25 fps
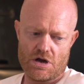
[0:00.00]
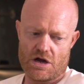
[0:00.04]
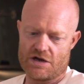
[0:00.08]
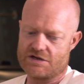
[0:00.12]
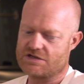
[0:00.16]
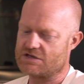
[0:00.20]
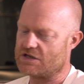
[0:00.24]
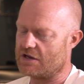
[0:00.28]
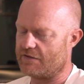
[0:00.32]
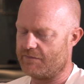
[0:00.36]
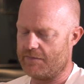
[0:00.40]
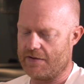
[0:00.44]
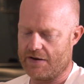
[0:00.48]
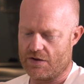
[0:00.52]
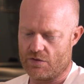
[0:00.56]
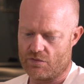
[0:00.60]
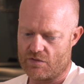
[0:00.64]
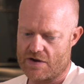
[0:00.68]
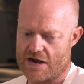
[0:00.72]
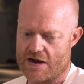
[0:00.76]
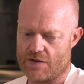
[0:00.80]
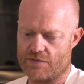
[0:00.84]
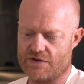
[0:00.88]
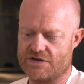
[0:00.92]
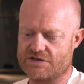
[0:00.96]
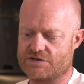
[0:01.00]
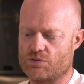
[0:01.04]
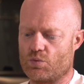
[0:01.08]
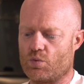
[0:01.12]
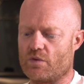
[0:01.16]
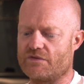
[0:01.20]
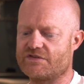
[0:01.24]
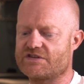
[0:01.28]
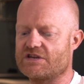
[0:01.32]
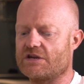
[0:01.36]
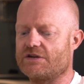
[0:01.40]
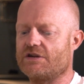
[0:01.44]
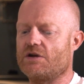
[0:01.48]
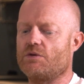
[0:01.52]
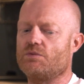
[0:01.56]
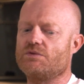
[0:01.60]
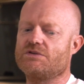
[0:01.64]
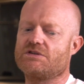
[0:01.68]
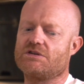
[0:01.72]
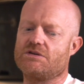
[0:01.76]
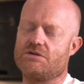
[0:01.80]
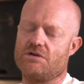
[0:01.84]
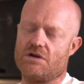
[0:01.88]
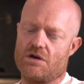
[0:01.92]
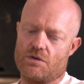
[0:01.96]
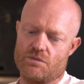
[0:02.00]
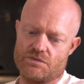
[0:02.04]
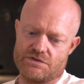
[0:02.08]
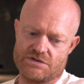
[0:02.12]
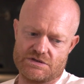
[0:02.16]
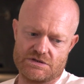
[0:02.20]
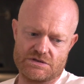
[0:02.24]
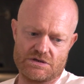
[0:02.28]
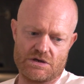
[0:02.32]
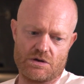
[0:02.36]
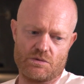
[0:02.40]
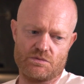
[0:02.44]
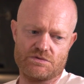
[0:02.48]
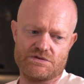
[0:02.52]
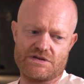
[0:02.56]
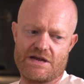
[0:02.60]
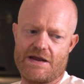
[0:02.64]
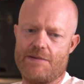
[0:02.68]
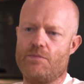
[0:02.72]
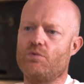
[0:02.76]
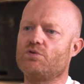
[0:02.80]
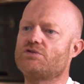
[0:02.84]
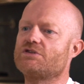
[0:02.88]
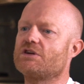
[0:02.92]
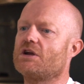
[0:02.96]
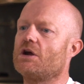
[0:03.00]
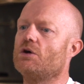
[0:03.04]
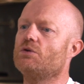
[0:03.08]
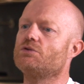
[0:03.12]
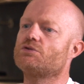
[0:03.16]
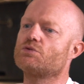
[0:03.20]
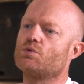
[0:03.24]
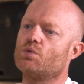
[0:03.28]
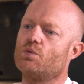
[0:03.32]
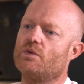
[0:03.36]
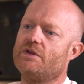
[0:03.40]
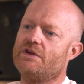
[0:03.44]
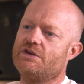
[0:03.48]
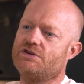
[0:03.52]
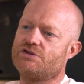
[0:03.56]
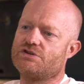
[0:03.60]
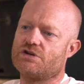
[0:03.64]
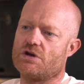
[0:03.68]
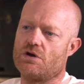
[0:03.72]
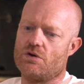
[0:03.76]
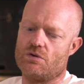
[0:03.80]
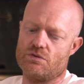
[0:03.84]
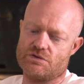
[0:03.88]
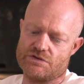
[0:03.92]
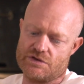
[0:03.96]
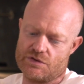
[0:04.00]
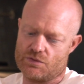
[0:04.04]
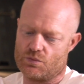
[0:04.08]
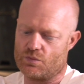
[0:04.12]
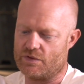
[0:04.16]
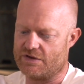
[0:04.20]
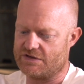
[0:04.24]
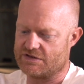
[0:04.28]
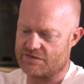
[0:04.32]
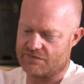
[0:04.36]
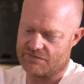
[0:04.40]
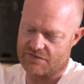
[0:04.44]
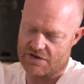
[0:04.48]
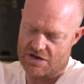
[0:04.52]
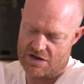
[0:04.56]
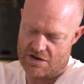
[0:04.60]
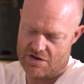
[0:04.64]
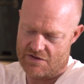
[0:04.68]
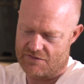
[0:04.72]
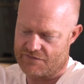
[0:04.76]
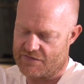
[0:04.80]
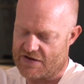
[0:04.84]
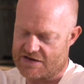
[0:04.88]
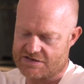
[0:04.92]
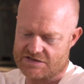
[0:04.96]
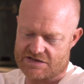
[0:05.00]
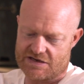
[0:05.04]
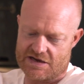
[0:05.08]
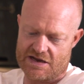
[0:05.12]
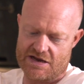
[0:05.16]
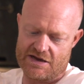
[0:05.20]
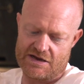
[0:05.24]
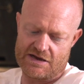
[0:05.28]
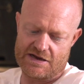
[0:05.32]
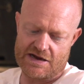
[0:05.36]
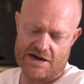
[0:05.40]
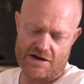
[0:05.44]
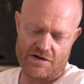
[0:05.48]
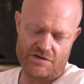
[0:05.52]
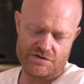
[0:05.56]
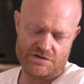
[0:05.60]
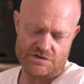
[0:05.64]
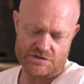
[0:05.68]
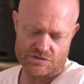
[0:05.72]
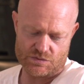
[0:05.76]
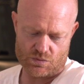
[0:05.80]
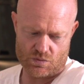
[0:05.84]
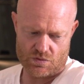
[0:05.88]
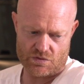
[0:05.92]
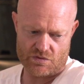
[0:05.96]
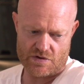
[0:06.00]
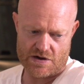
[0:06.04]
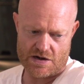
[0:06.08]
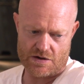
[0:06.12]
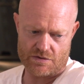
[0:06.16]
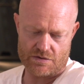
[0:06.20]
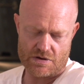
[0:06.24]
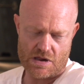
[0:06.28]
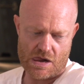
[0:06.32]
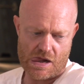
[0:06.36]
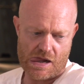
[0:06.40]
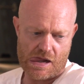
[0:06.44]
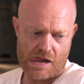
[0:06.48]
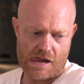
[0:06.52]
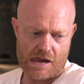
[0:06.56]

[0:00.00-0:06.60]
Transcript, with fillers: I just love being around it. So all of a sudden, I was able to go to all these shows and all these fascinating characters all around.